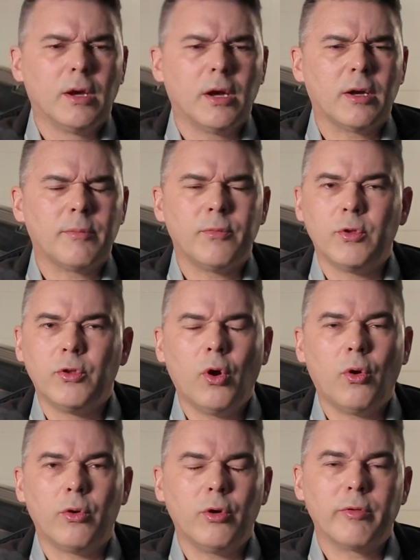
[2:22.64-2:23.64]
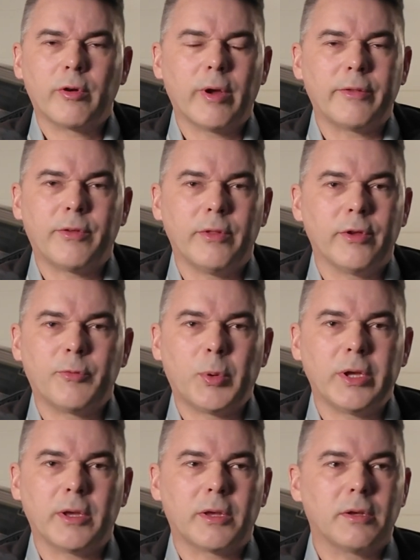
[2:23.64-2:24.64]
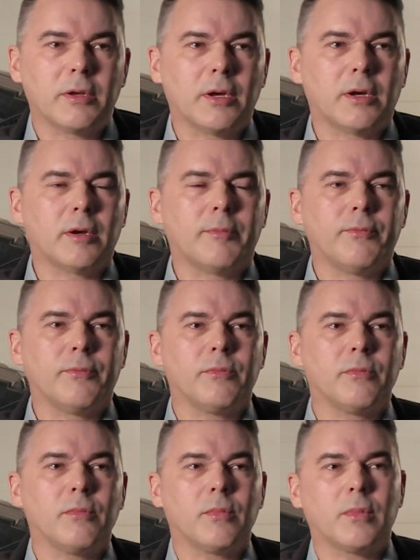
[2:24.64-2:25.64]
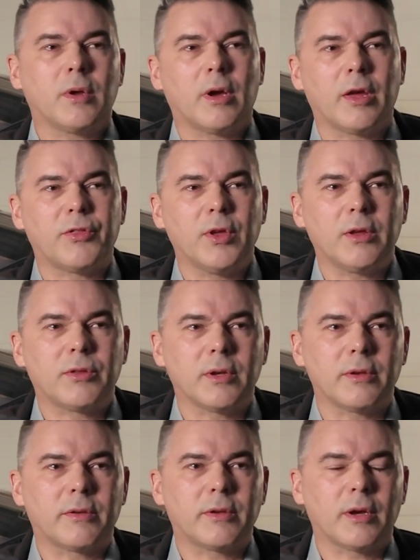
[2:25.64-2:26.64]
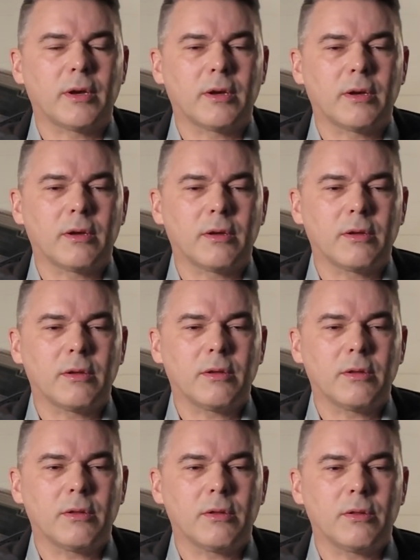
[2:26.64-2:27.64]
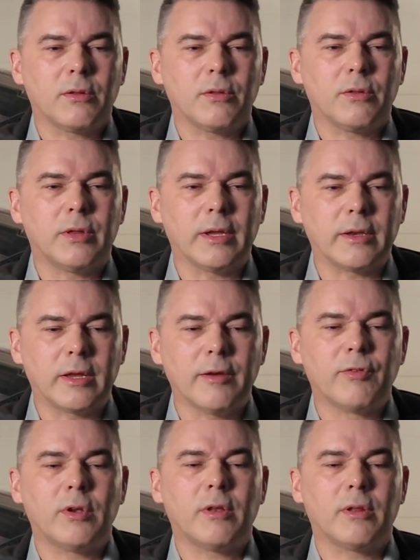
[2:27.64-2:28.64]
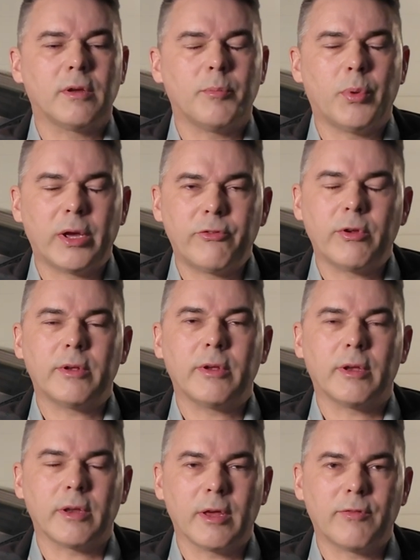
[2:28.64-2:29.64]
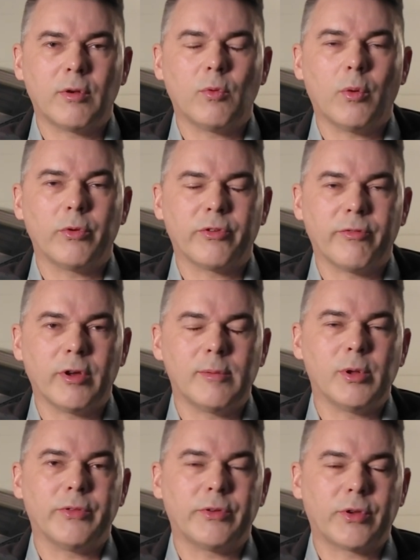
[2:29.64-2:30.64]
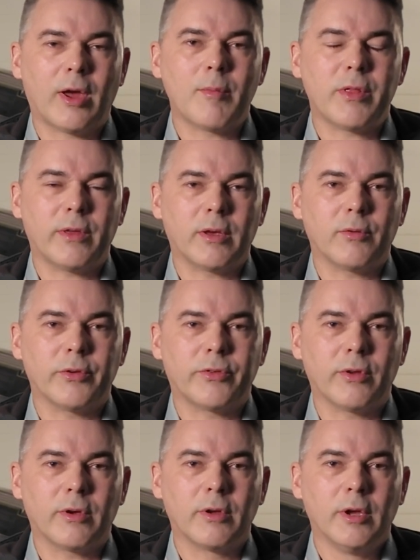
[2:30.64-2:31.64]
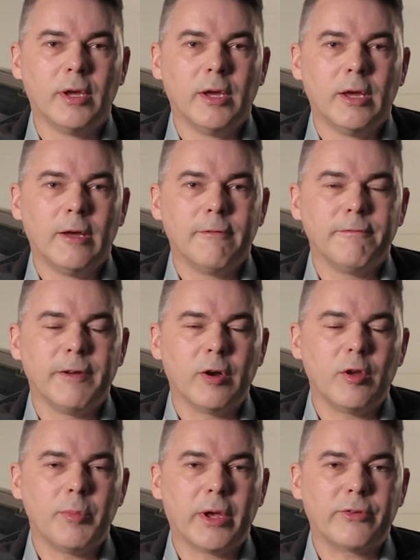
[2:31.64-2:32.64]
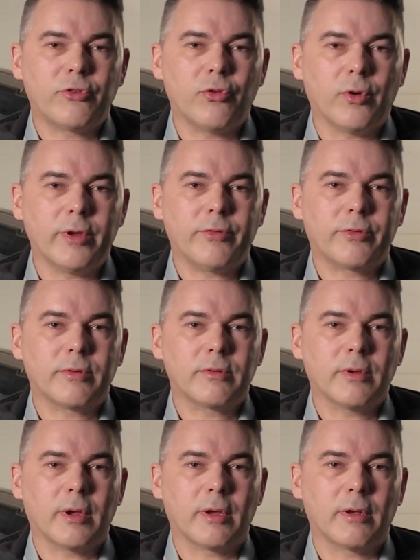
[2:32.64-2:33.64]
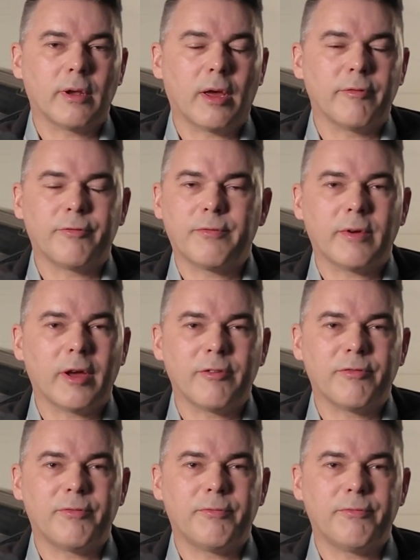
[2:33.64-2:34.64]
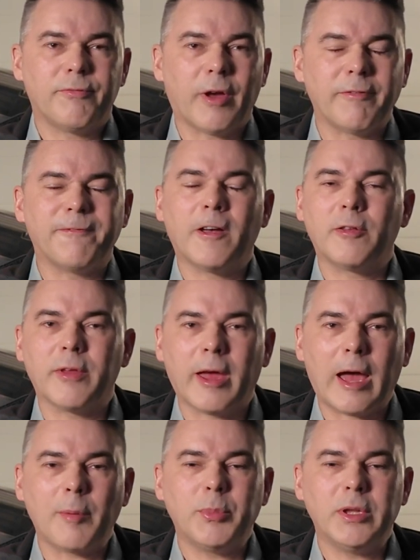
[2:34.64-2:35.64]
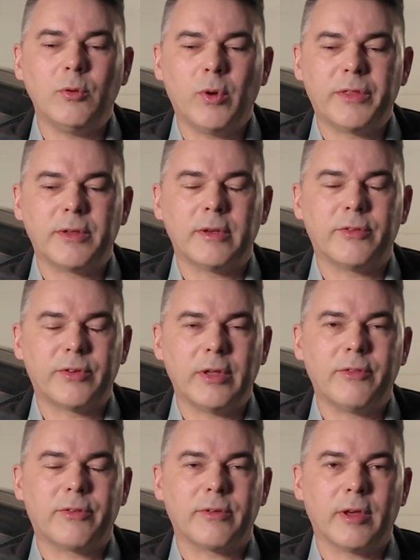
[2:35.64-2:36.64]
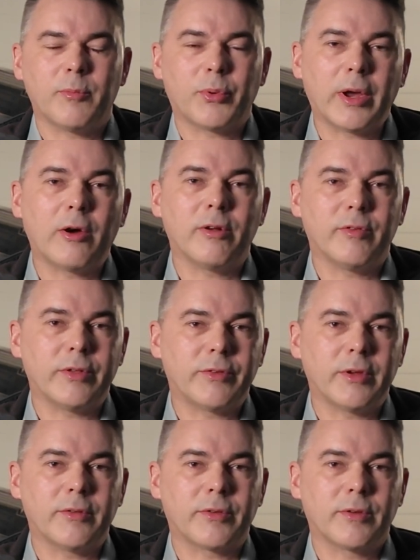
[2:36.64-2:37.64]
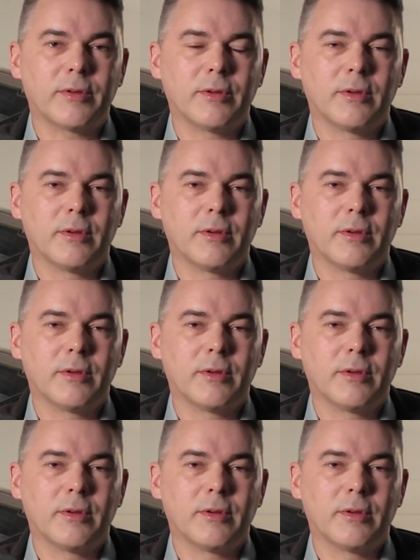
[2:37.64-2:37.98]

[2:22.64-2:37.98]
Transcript: No regrets in this bike. I think that given the budget and given what was available at the time, I think it was the very best choice, and I've felt happy with it since and proud of it since.